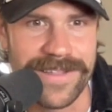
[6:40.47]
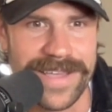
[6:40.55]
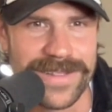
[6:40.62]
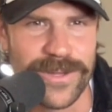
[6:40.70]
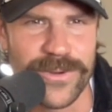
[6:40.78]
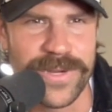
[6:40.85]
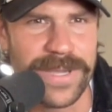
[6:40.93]

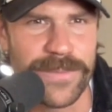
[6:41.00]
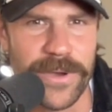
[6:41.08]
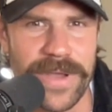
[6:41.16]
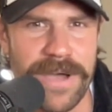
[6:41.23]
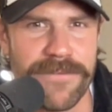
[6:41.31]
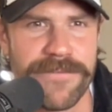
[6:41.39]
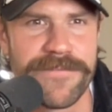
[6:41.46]
and learning about
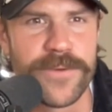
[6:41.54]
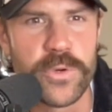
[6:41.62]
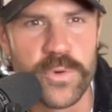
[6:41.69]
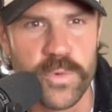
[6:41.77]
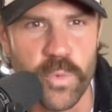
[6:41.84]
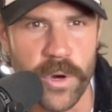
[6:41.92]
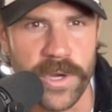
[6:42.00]
how
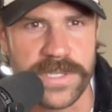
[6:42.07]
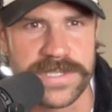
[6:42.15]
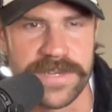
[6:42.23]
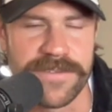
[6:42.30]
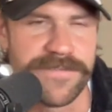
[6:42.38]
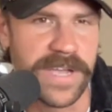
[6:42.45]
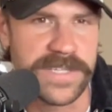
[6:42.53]
food works
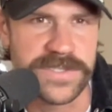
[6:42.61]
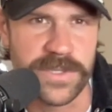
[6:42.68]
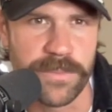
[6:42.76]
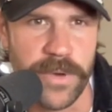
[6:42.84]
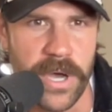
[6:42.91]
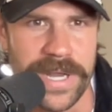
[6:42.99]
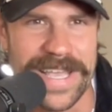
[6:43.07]
and affects your
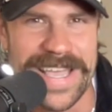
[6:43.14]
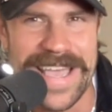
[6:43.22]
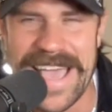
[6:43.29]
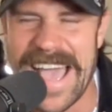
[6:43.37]
body,